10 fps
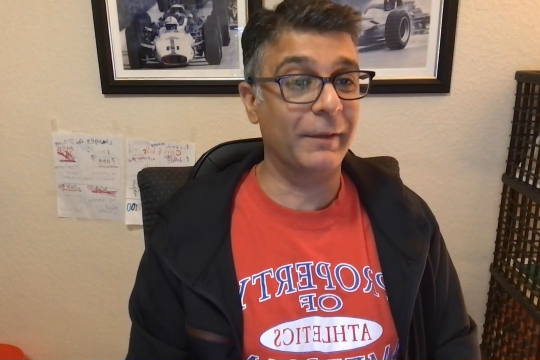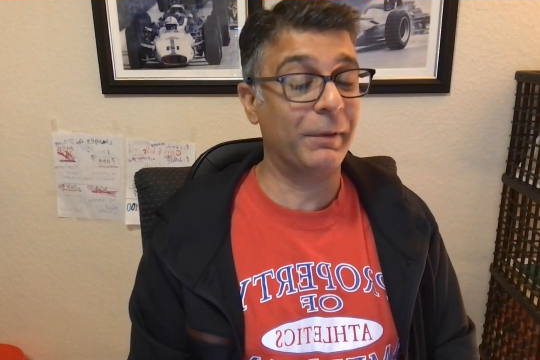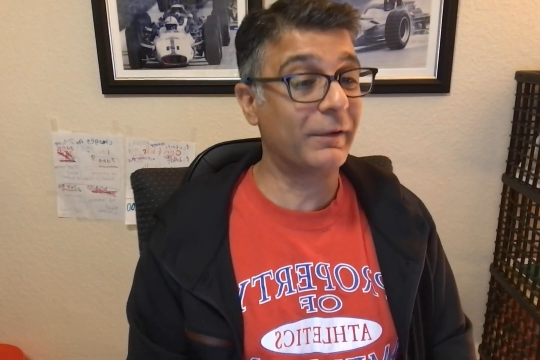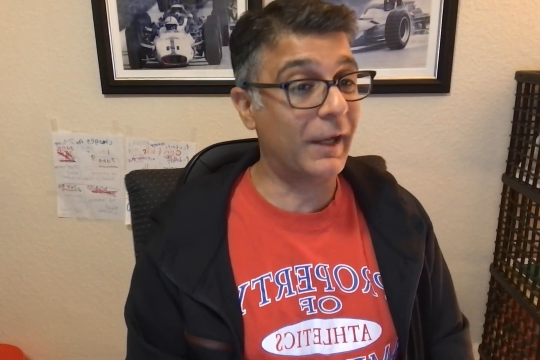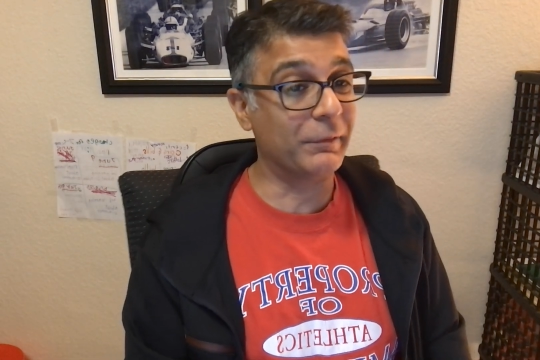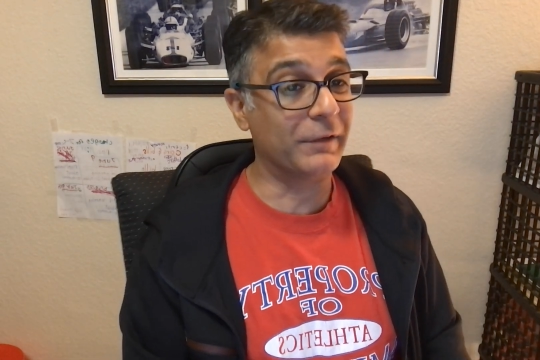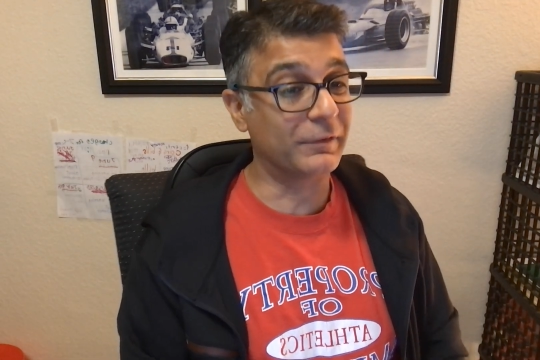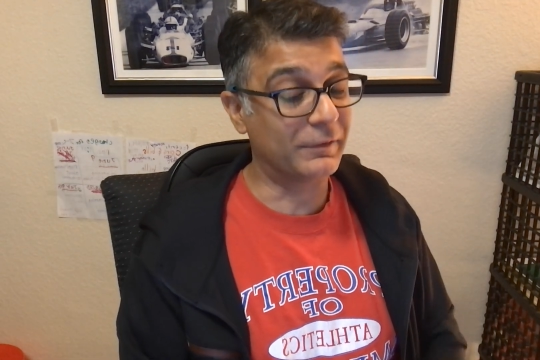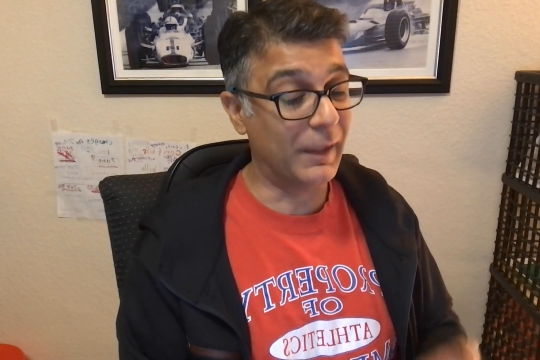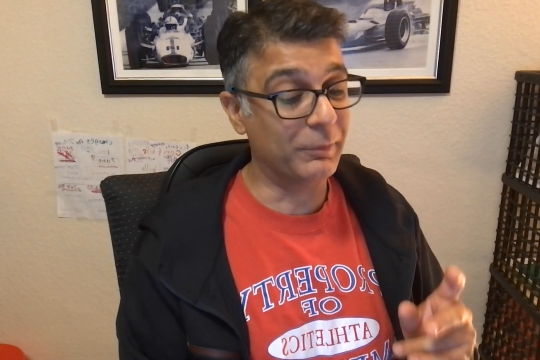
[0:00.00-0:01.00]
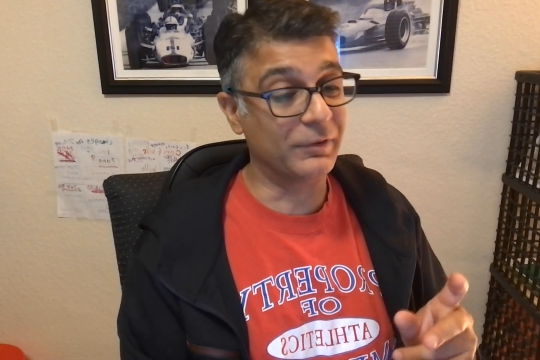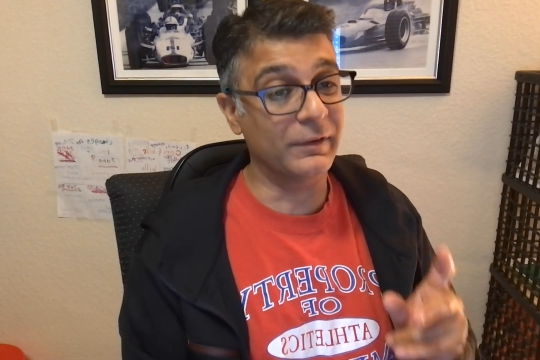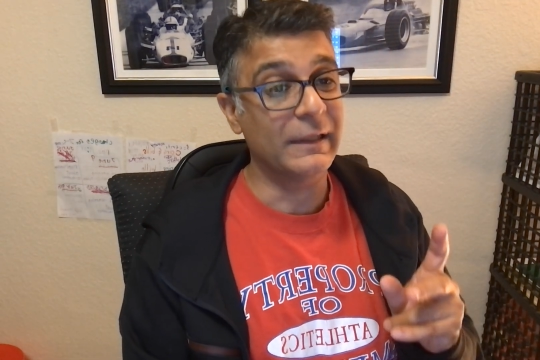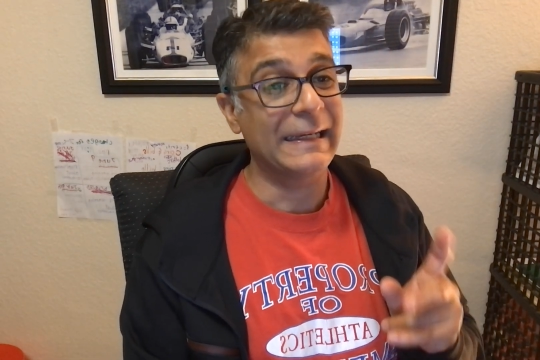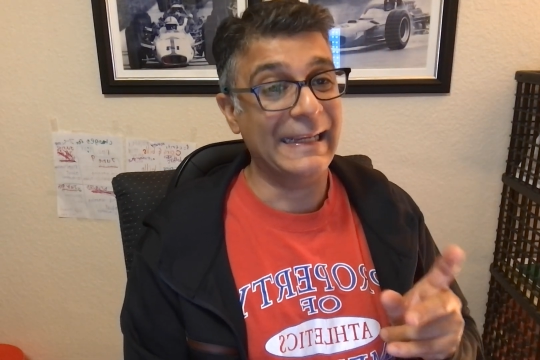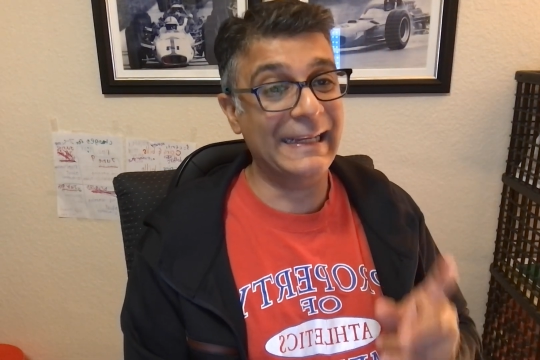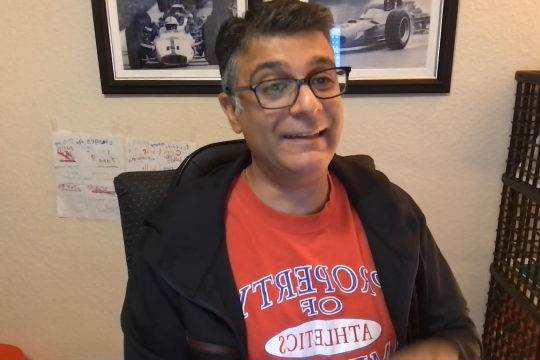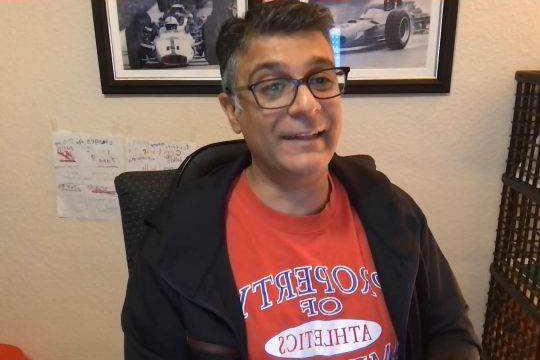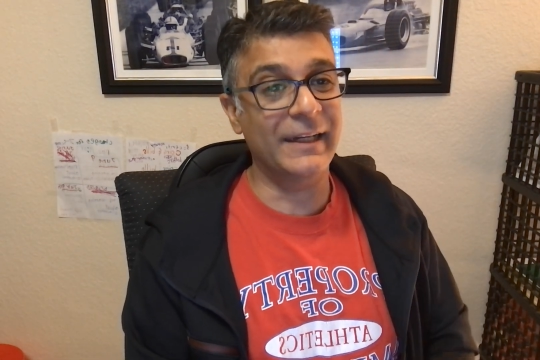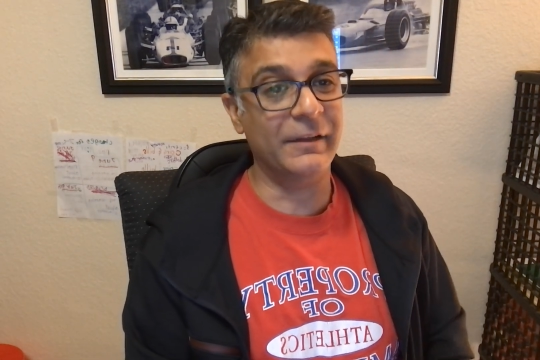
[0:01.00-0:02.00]
The Pendleton Act was actually established in
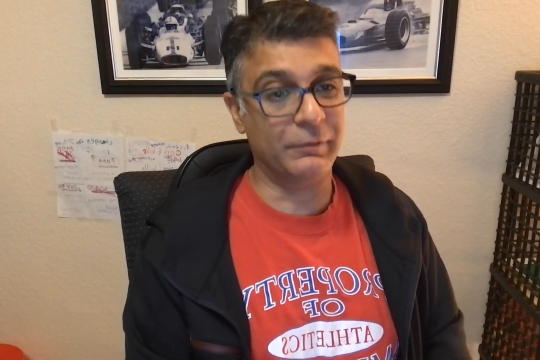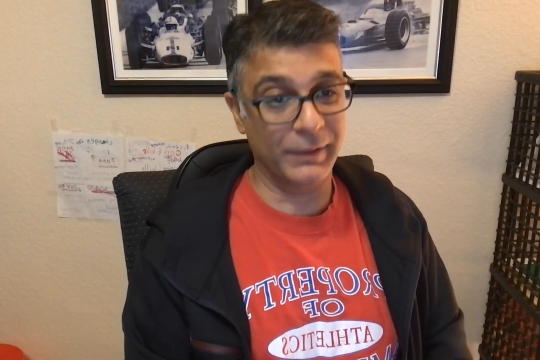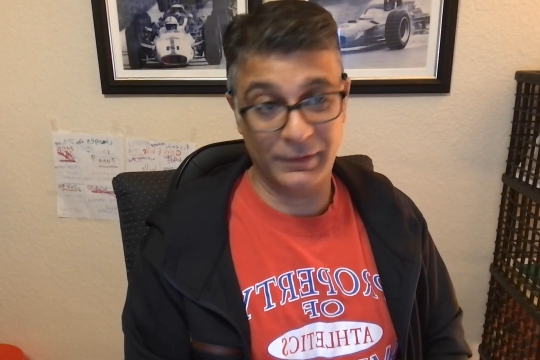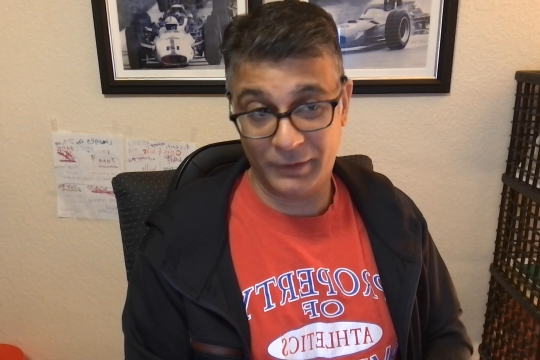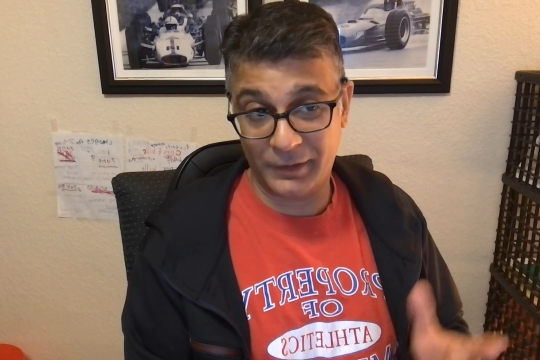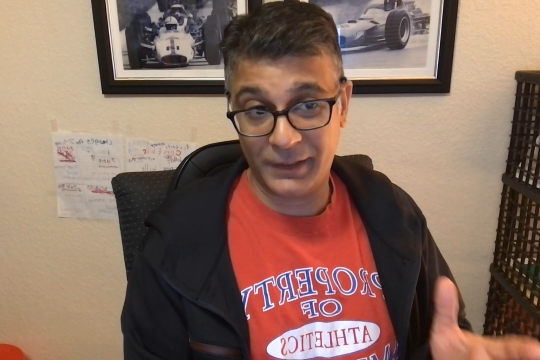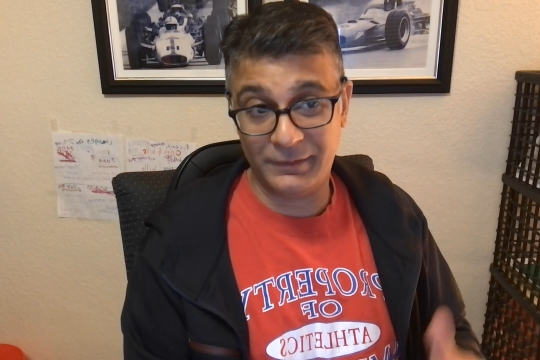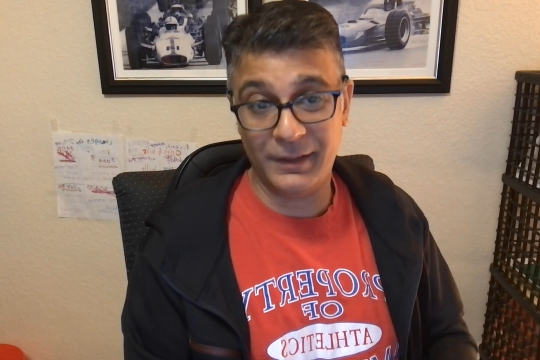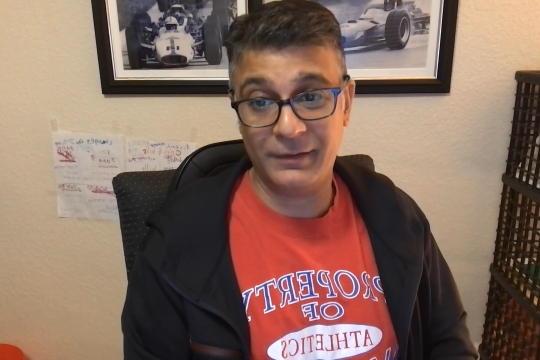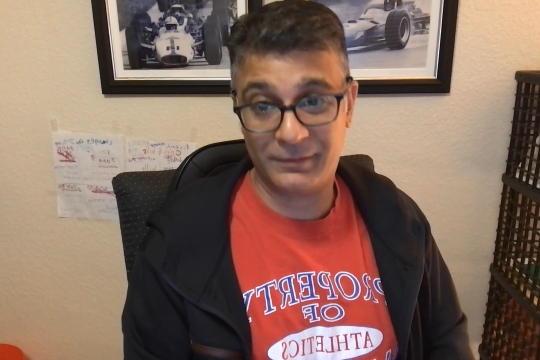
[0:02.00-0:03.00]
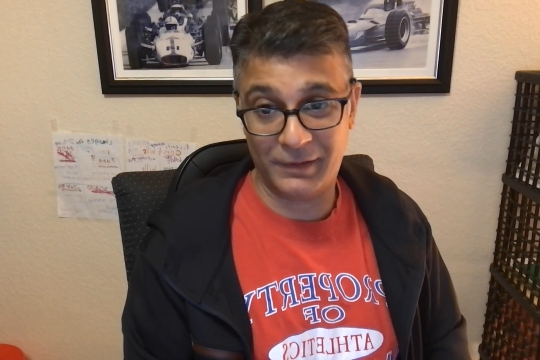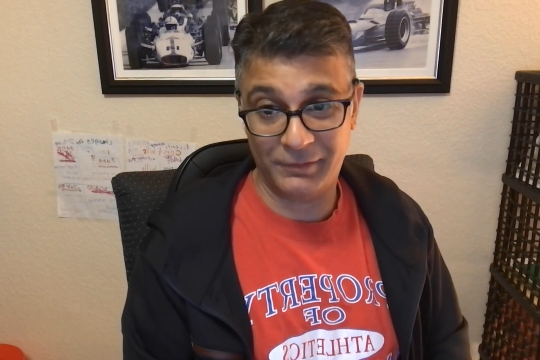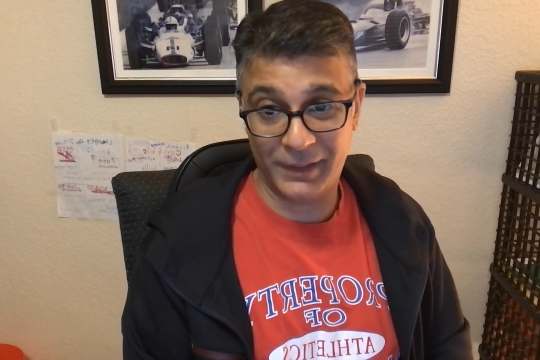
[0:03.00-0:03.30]
1883, not 1887.